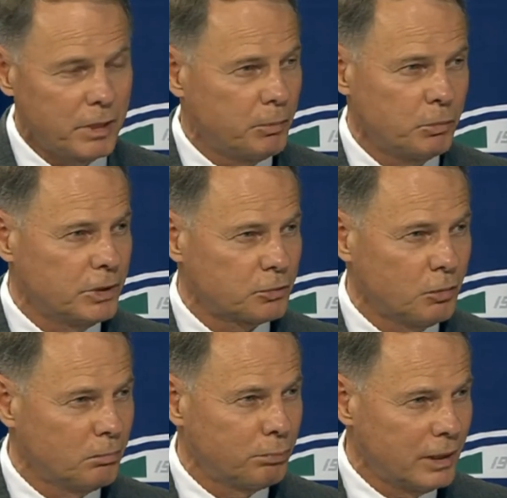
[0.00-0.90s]
Maybe we
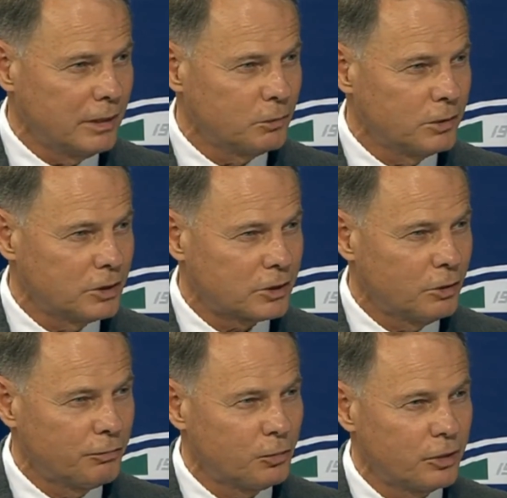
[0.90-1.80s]
just won't punt. We'll just
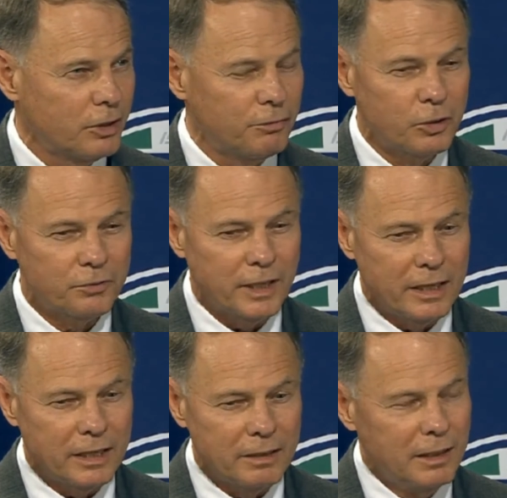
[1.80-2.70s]
go for it on fourth
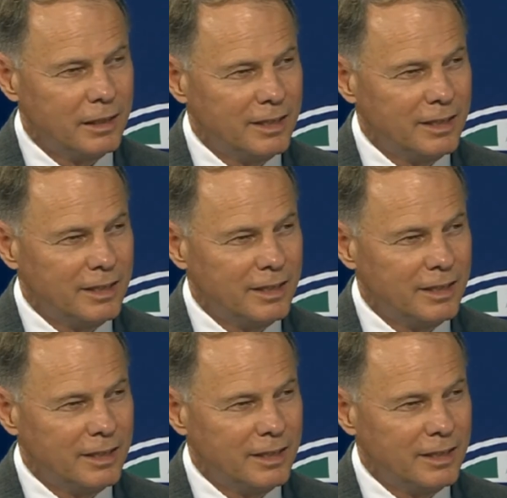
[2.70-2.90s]
down.